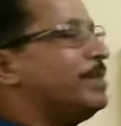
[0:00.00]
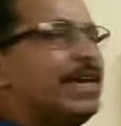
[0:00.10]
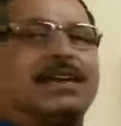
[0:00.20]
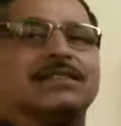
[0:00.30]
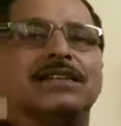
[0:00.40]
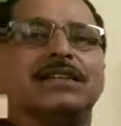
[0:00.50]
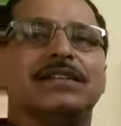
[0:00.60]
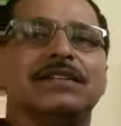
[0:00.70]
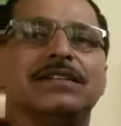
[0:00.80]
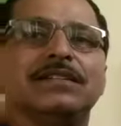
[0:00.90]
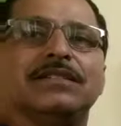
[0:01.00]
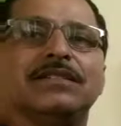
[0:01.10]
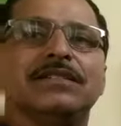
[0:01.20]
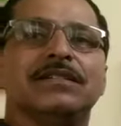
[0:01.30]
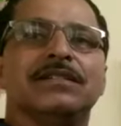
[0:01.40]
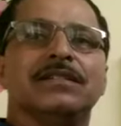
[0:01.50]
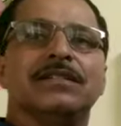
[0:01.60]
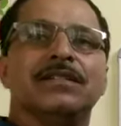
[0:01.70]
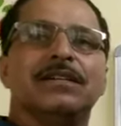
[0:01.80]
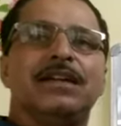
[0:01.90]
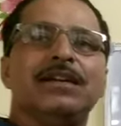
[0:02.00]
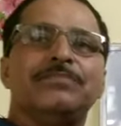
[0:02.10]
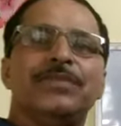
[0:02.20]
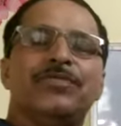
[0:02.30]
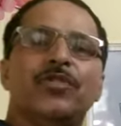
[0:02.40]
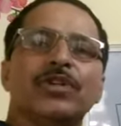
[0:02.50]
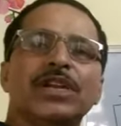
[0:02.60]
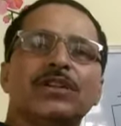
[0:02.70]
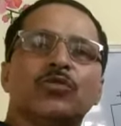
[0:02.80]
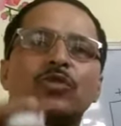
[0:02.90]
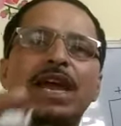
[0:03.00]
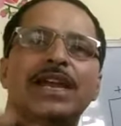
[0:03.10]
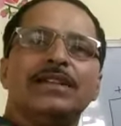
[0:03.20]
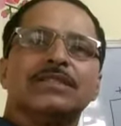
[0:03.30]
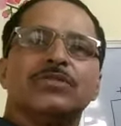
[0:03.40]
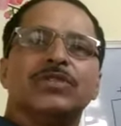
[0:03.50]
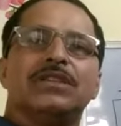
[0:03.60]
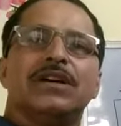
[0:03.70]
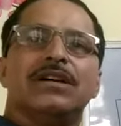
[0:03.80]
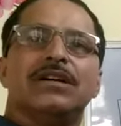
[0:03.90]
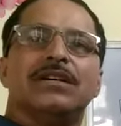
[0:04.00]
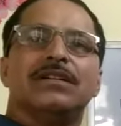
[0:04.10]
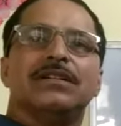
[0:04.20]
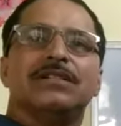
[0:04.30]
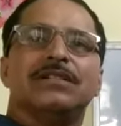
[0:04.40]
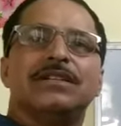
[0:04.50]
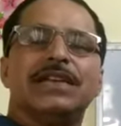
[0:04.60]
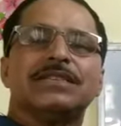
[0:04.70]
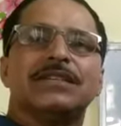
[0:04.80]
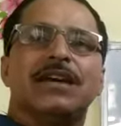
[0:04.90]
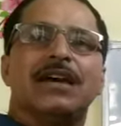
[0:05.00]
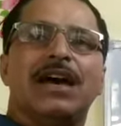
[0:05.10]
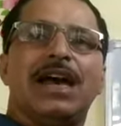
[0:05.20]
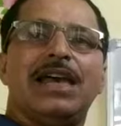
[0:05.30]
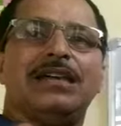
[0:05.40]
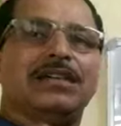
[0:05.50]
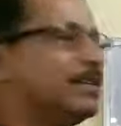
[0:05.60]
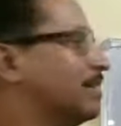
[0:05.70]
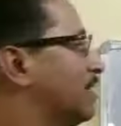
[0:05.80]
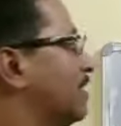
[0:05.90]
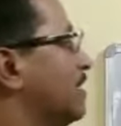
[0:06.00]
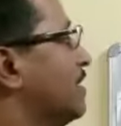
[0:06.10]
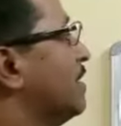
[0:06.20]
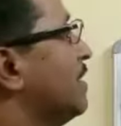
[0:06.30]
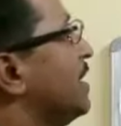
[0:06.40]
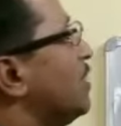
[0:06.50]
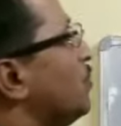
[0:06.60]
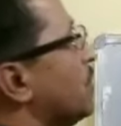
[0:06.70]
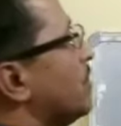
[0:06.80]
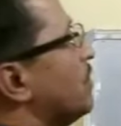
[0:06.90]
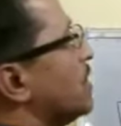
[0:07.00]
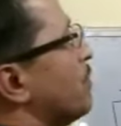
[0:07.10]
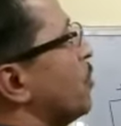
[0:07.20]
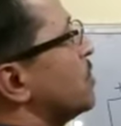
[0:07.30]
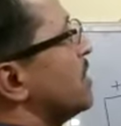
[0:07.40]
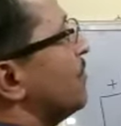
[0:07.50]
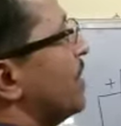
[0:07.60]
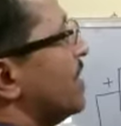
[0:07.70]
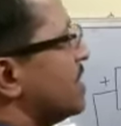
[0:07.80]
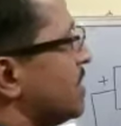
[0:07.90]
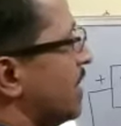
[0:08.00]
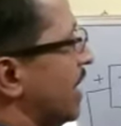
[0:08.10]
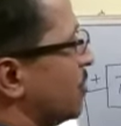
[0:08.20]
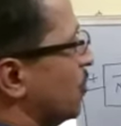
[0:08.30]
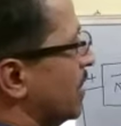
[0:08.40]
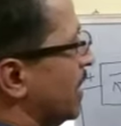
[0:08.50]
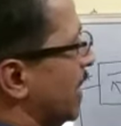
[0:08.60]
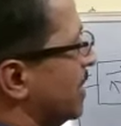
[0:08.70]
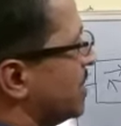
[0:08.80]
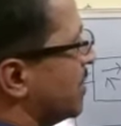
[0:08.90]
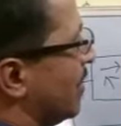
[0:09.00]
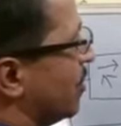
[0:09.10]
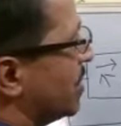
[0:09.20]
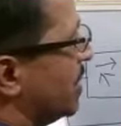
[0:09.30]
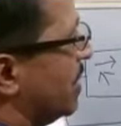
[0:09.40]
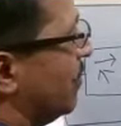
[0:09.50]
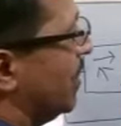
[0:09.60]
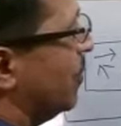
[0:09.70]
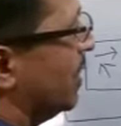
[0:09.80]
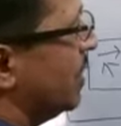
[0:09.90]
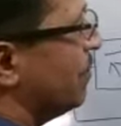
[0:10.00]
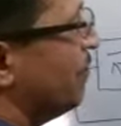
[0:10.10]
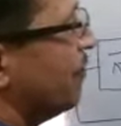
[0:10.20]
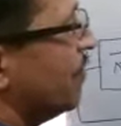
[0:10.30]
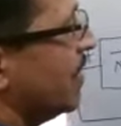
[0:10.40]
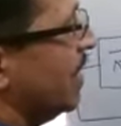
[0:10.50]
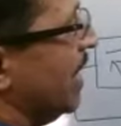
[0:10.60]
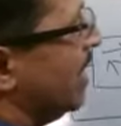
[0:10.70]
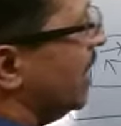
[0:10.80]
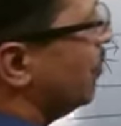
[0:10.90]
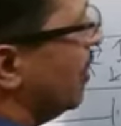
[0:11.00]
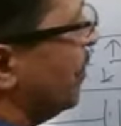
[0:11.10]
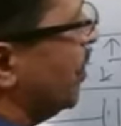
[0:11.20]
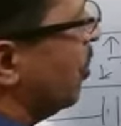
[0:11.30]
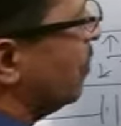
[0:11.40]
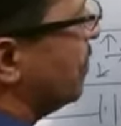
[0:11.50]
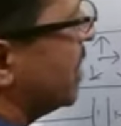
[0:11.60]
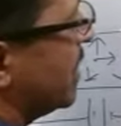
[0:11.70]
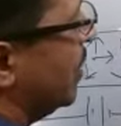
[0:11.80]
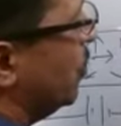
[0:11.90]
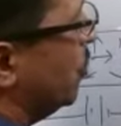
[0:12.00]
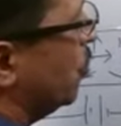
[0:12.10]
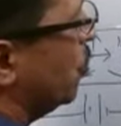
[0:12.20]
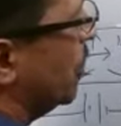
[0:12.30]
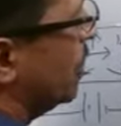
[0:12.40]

accelerated, and before it collides with the next ion, suppose the first electron gains a velocity v1, then it will be obviously u1